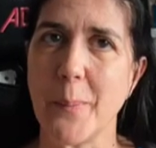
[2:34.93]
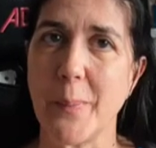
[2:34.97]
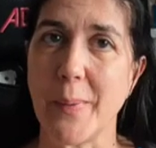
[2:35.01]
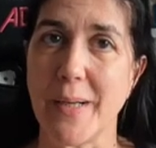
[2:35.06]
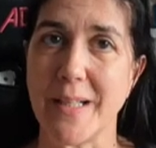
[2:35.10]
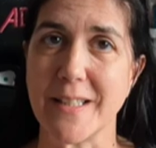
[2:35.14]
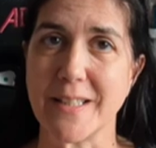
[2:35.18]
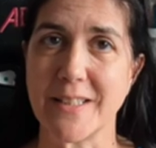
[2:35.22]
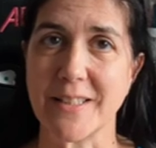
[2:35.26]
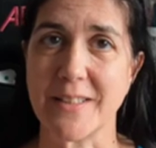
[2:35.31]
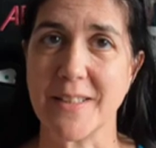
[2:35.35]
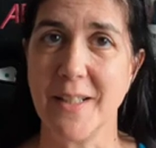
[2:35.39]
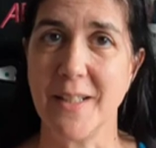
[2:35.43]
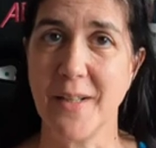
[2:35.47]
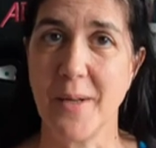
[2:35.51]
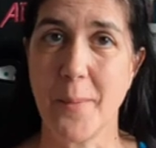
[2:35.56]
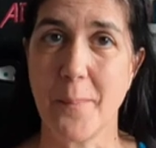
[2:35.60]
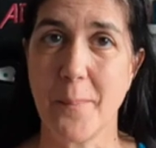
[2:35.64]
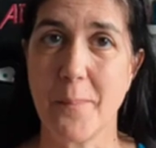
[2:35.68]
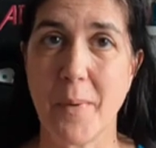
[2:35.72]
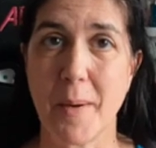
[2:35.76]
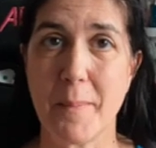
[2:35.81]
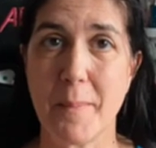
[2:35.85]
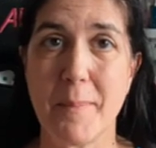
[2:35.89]
but
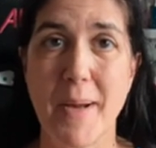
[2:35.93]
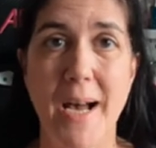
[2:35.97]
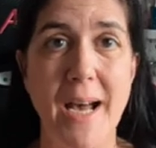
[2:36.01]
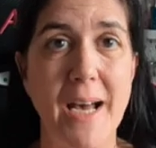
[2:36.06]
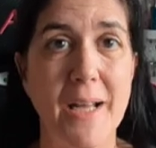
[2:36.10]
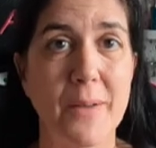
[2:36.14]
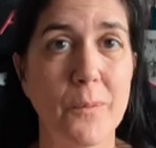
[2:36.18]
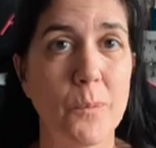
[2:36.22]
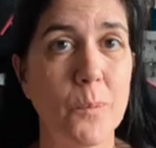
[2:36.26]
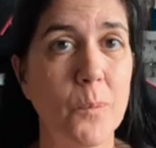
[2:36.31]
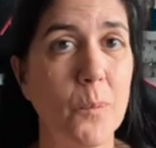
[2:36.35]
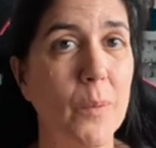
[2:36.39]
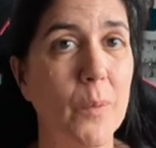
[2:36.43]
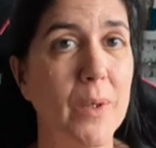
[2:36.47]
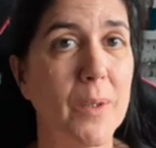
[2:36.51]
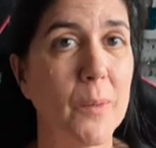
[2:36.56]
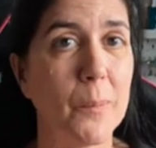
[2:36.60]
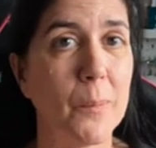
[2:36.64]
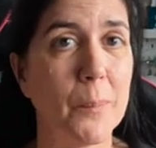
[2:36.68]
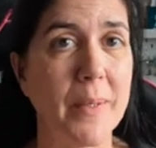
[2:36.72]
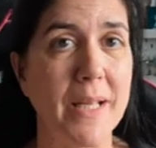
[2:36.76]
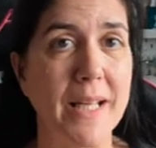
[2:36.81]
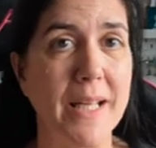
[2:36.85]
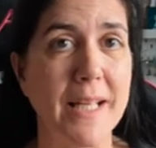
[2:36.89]
my ban
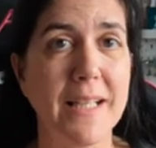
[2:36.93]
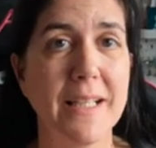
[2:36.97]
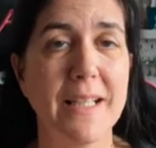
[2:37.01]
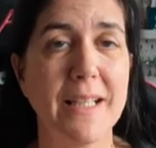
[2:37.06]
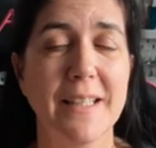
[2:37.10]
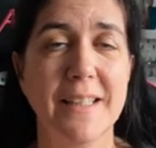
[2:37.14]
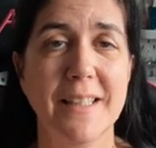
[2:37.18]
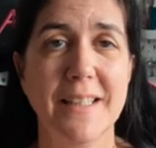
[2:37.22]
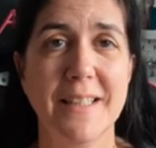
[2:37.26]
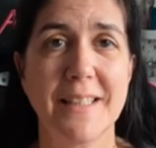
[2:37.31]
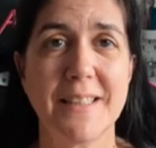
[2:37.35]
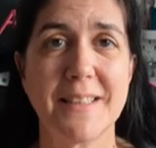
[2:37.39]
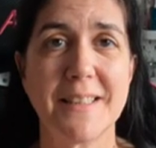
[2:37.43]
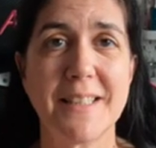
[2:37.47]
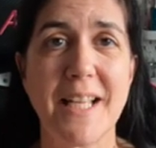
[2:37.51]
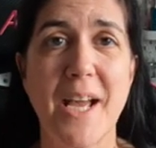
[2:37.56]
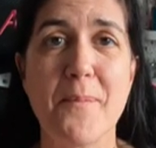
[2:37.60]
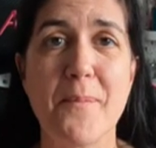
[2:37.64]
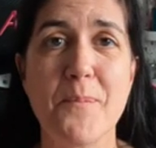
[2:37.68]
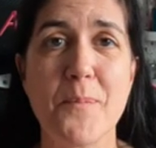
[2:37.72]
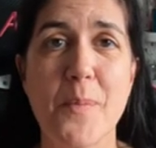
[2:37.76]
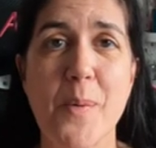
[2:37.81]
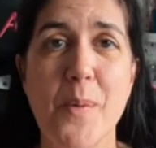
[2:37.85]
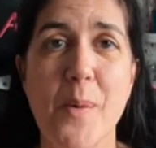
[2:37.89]
will be
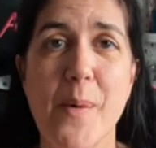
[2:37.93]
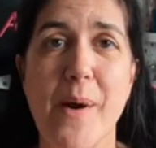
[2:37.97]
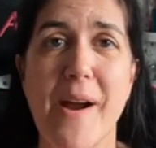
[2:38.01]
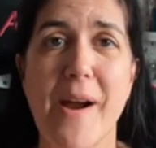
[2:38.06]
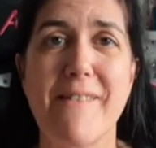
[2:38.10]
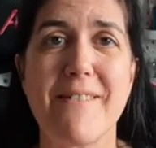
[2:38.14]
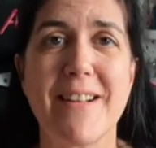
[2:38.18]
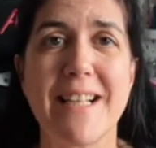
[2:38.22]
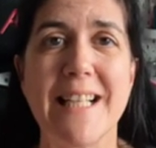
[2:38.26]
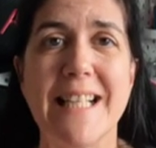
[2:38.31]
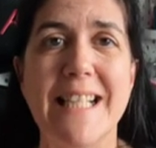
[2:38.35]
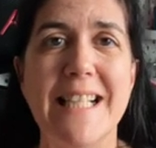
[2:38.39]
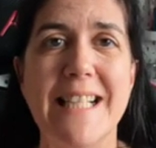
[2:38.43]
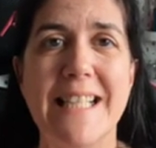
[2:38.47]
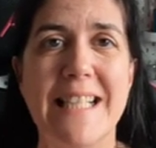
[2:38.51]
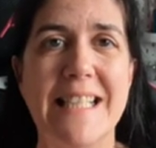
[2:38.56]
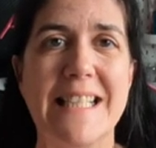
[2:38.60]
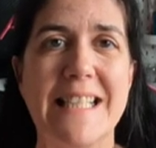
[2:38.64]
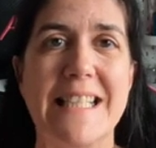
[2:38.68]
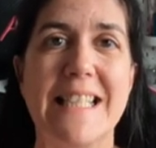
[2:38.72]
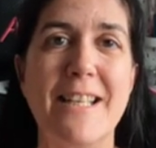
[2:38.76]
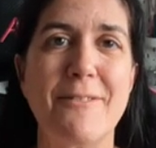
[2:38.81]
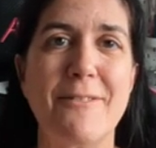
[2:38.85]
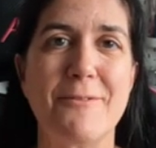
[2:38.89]
temporarily
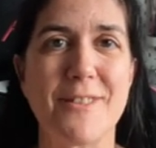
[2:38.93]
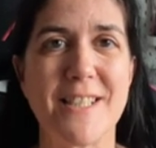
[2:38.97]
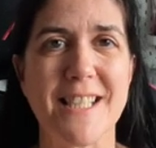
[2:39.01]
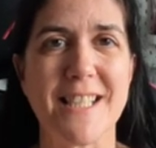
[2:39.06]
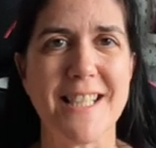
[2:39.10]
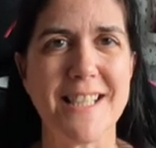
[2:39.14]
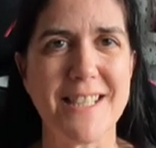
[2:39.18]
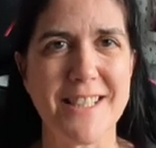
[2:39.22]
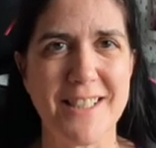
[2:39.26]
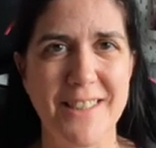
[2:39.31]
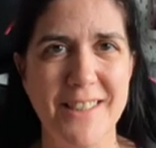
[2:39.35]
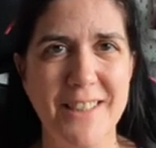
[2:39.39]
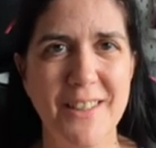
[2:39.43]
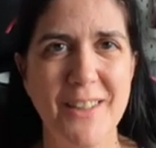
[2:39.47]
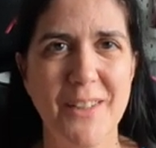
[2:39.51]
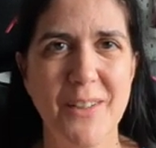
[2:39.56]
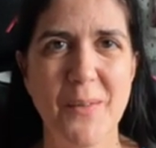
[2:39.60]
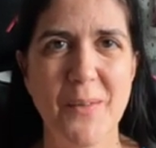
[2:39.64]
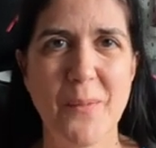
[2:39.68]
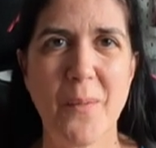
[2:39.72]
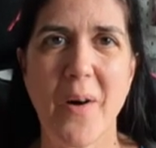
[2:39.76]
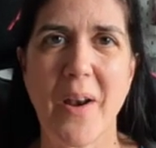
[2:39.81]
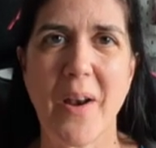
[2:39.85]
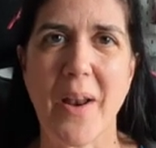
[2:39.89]
lifted
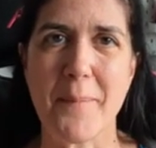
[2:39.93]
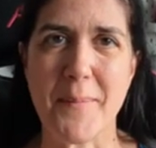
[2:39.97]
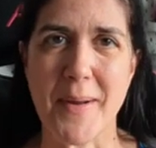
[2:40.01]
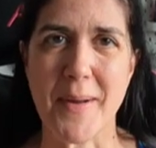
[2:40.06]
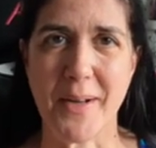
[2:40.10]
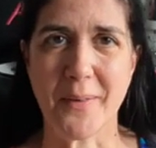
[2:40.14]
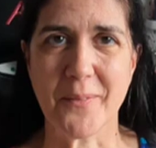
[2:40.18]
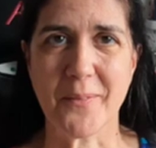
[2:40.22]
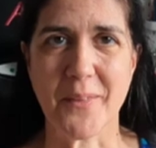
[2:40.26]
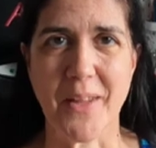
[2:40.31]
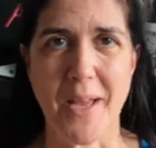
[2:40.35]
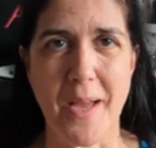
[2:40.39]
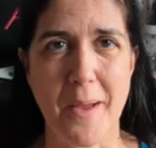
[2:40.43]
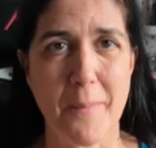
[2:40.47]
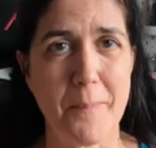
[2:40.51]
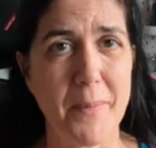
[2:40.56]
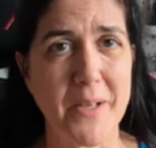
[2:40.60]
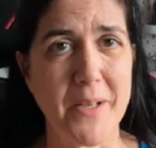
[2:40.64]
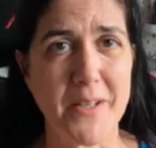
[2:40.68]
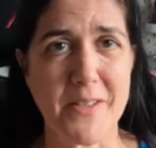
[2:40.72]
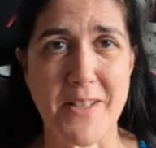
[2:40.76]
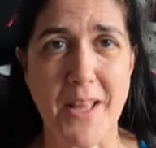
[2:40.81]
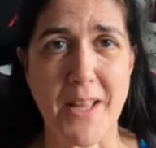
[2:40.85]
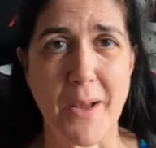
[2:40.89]
while I'm out there,
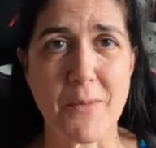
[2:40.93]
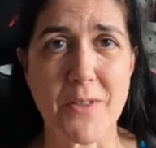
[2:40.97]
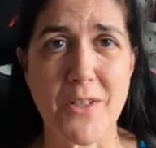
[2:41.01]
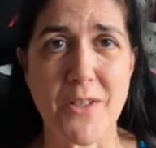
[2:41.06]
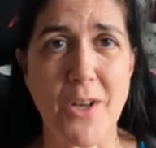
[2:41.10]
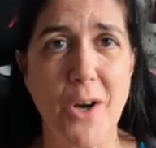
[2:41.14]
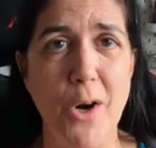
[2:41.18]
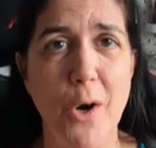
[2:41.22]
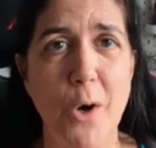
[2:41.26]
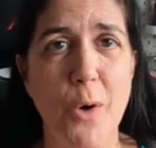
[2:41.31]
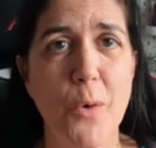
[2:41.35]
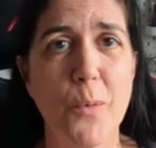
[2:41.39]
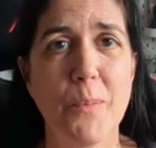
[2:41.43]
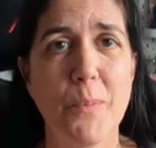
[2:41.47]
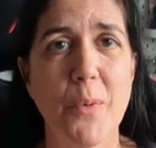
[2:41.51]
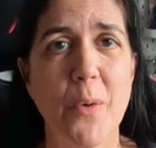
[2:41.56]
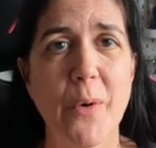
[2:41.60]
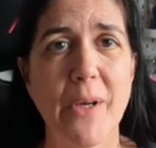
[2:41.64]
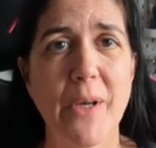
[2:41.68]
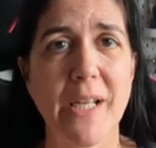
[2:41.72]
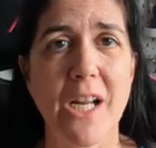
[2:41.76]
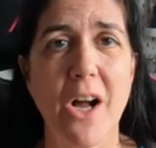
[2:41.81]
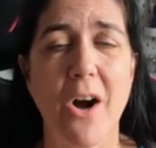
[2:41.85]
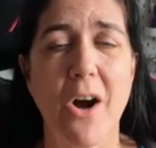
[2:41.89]
because that was the whole
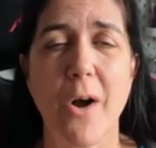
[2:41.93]
point.